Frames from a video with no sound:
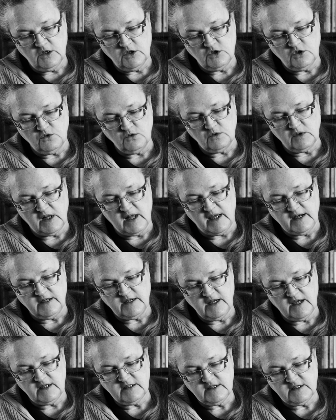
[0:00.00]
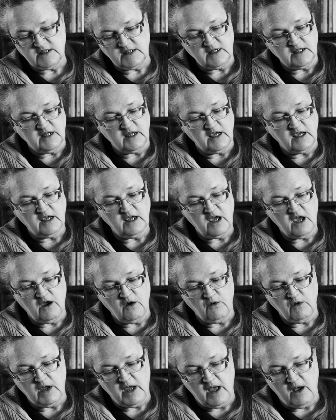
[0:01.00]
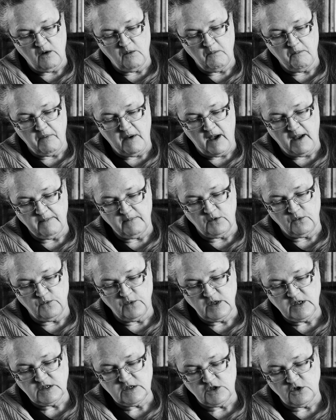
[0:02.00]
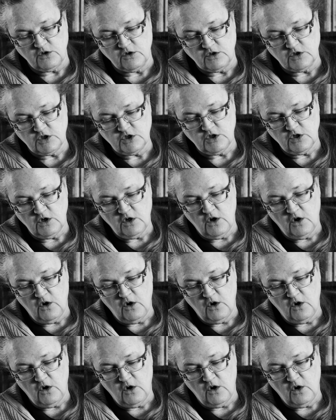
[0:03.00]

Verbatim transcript: to clandestinely carry out Bible research